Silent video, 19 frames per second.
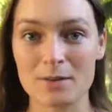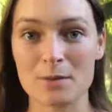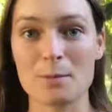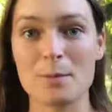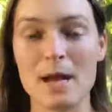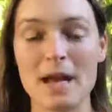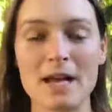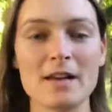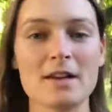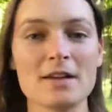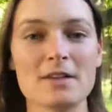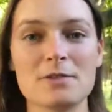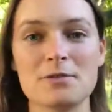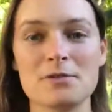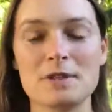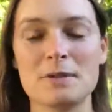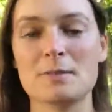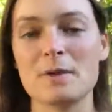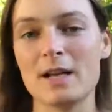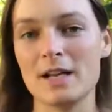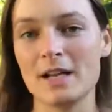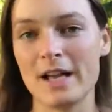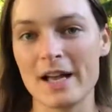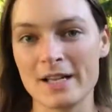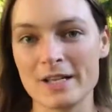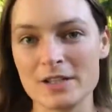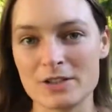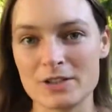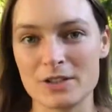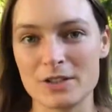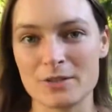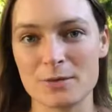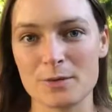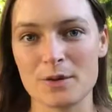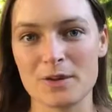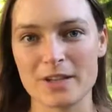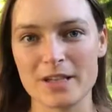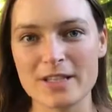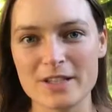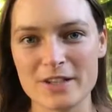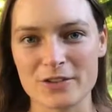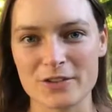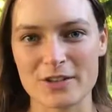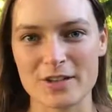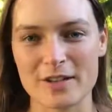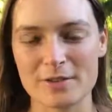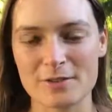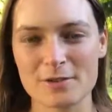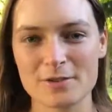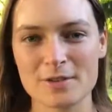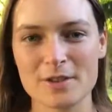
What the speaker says: the male and female energies within yourself.